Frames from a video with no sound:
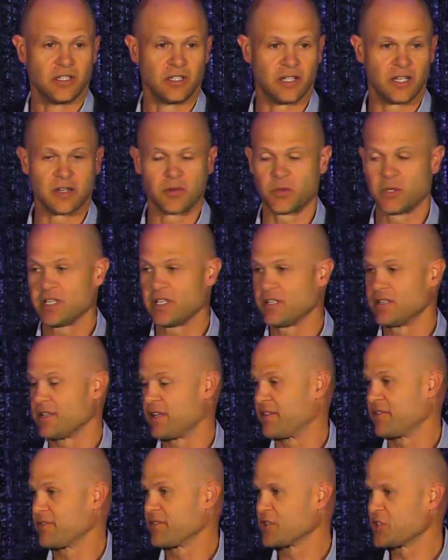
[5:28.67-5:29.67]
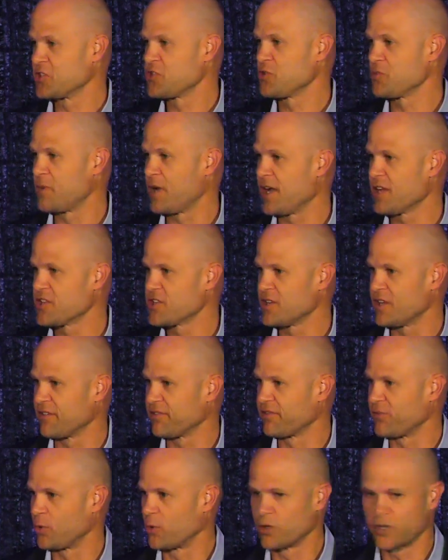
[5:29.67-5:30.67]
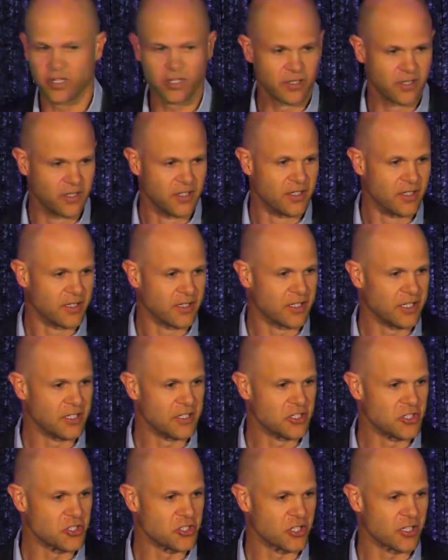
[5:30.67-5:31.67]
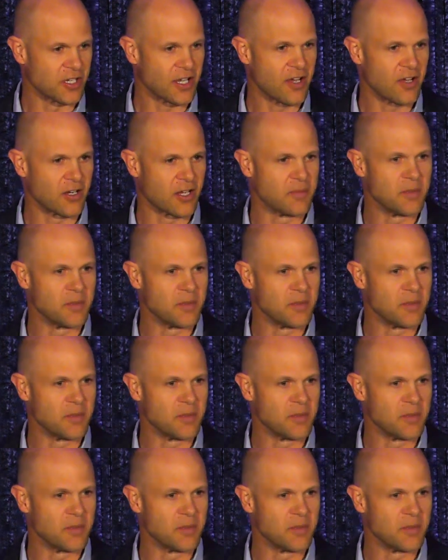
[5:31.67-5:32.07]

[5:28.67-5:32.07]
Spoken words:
Like, we didn't, could you imagine at Florida getting shut out?